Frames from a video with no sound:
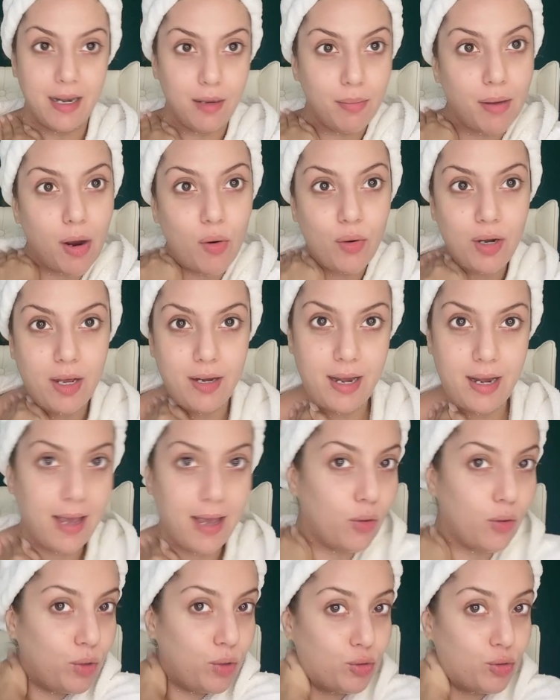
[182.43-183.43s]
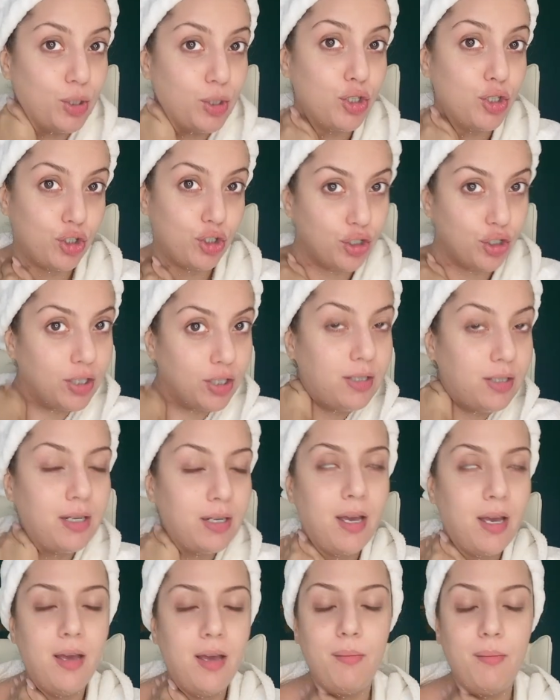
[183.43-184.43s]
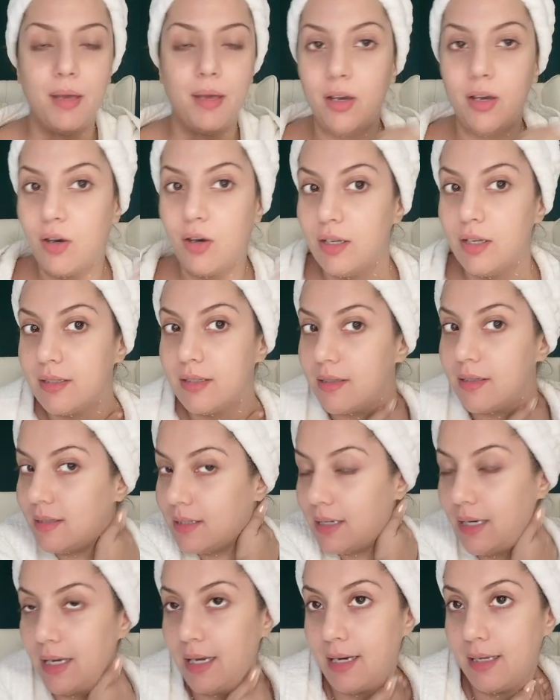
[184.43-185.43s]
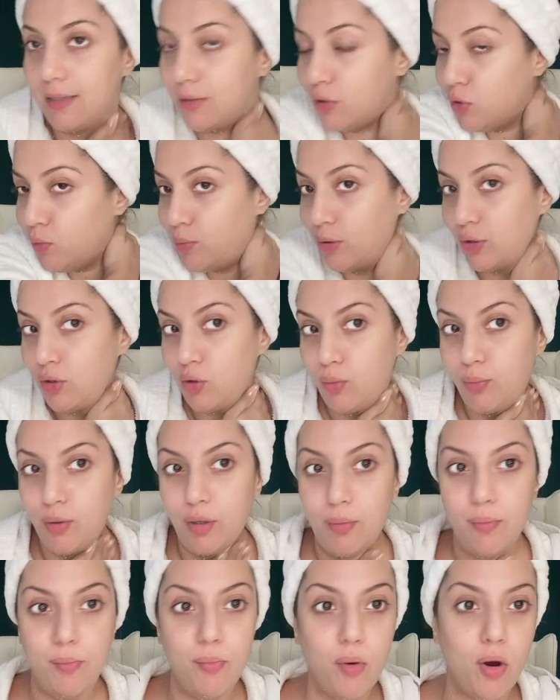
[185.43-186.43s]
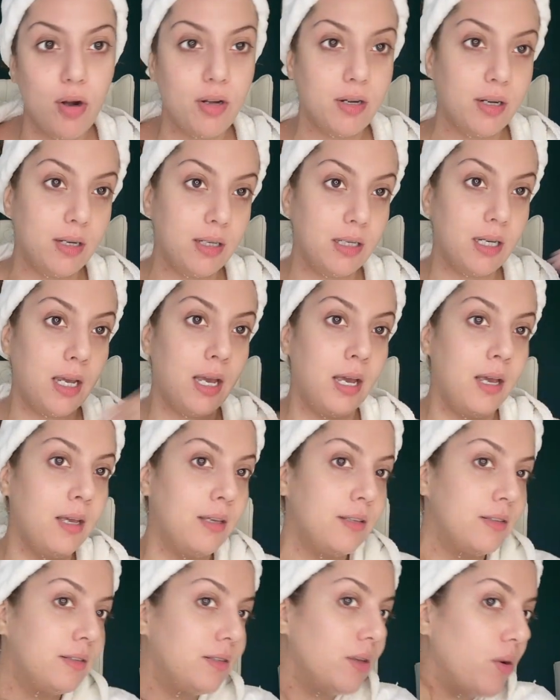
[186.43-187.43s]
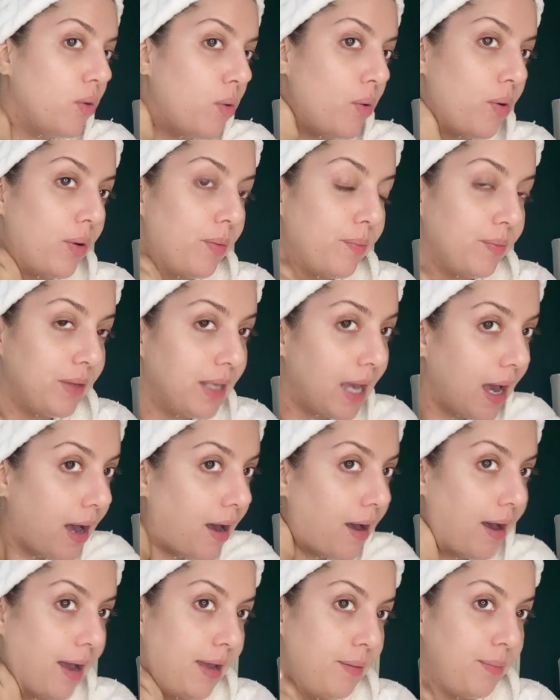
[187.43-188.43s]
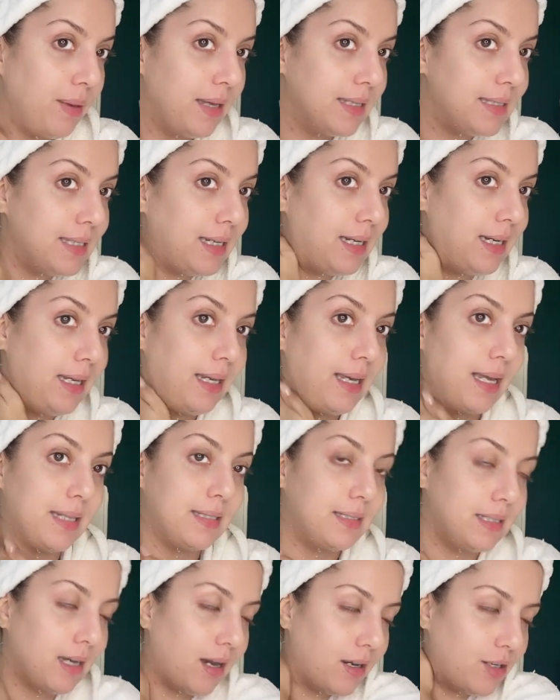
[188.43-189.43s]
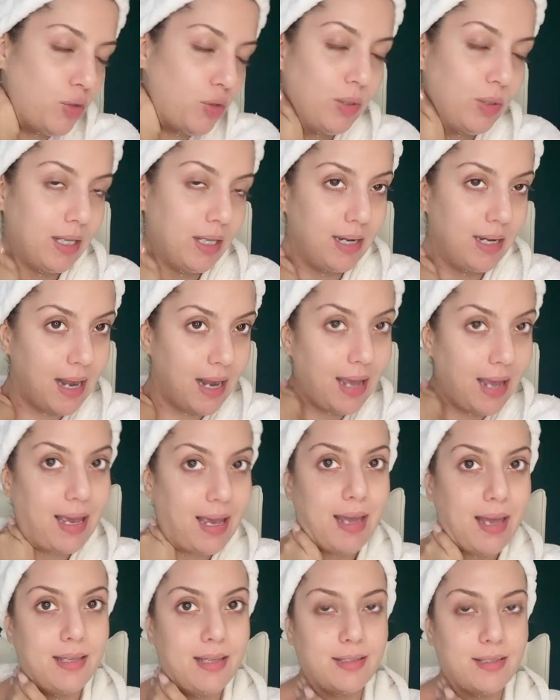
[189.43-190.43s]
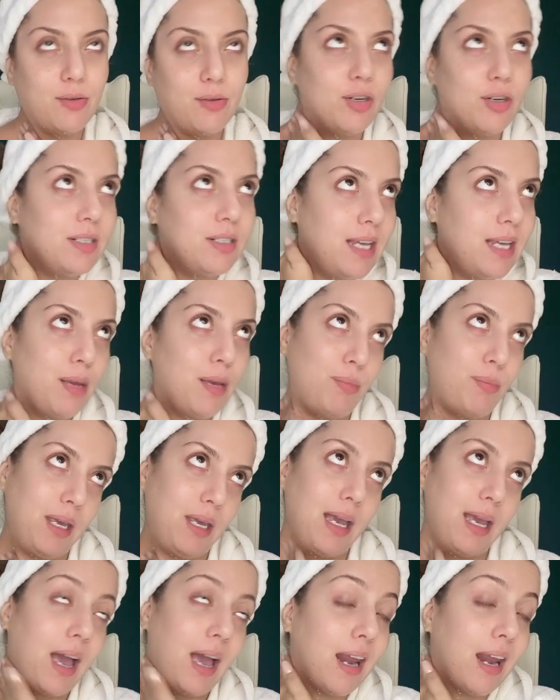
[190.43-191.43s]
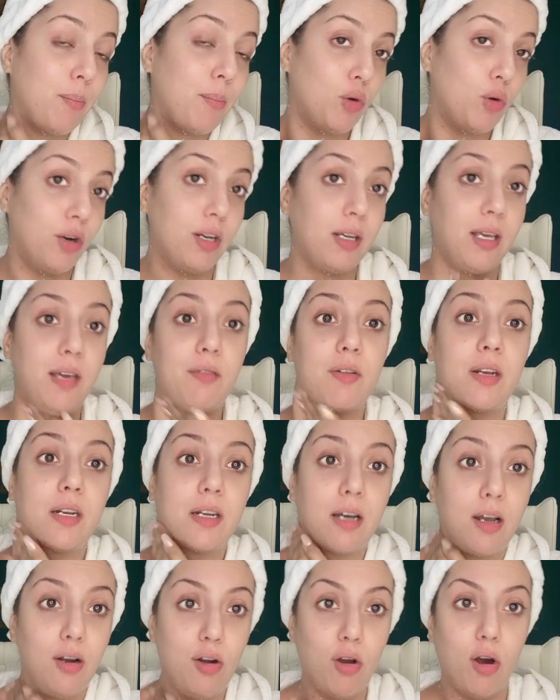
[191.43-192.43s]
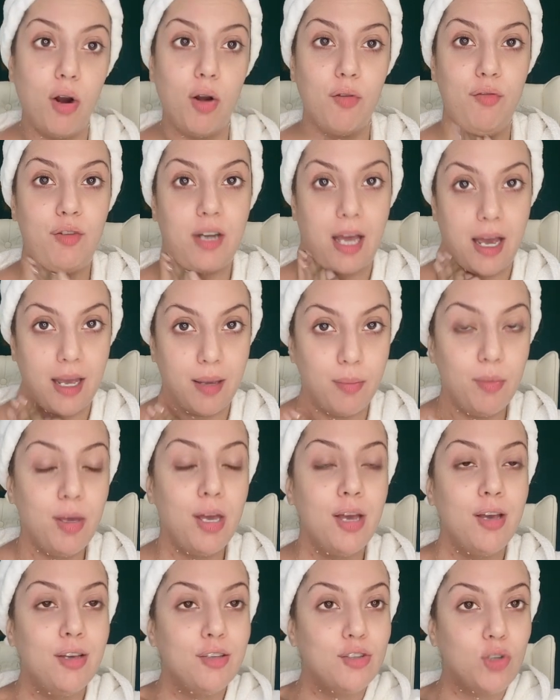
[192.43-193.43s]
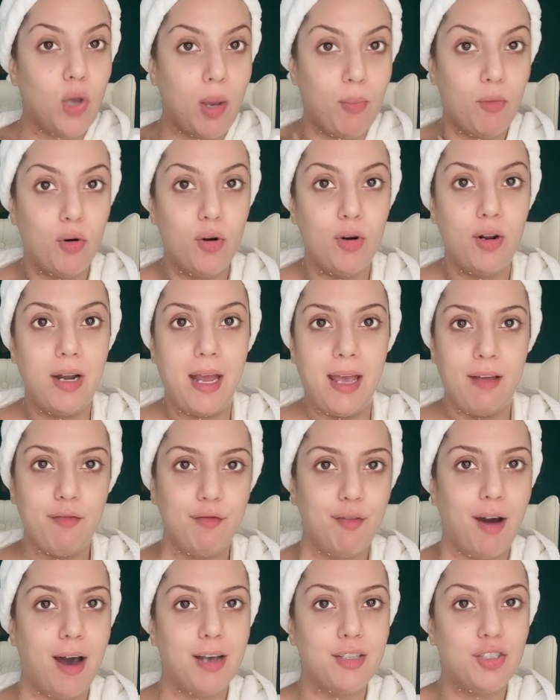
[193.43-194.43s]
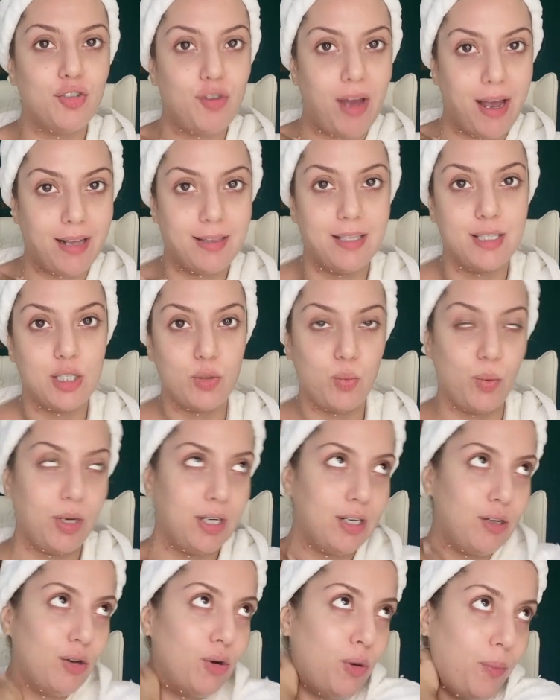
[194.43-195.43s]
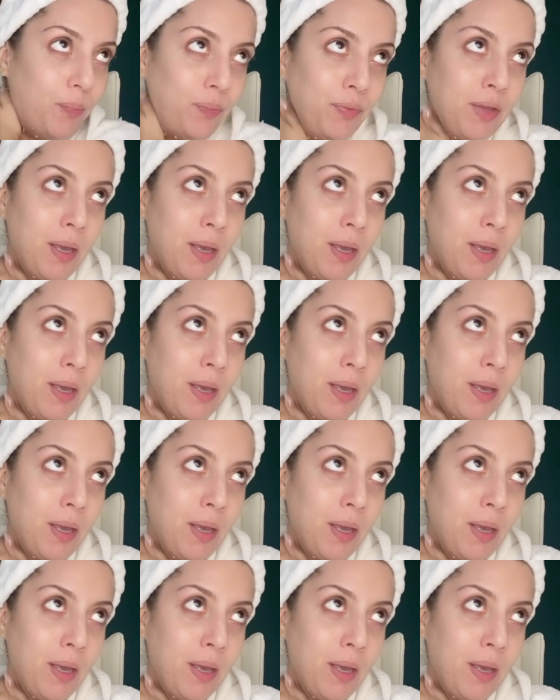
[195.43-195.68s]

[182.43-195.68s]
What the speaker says: about our neck, which we shouldn't because it is super, super important. So yeah, I basically get started with the neck and it's going to take me and I'm going to give it a lot of time. So I'm going to like fast track this video